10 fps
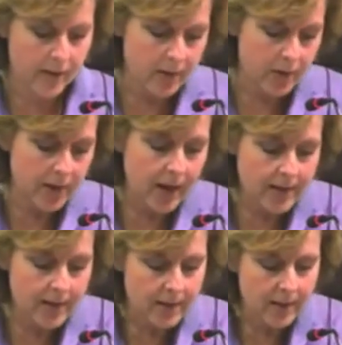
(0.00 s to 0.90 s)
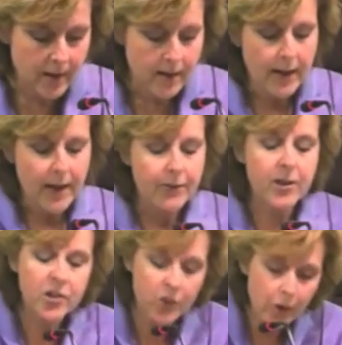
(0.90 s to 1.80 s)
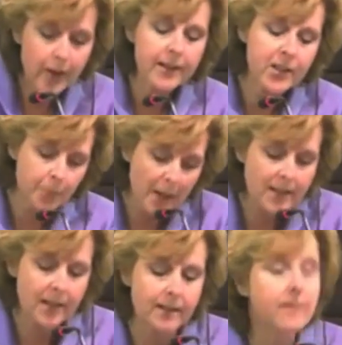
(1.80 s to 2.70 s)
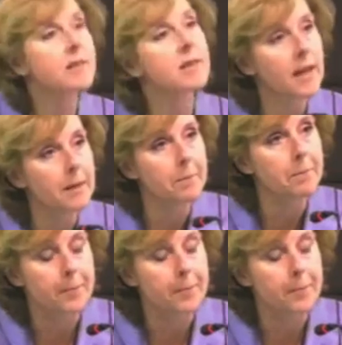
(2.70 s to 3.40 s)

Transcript: the societies are, the story is basically the same.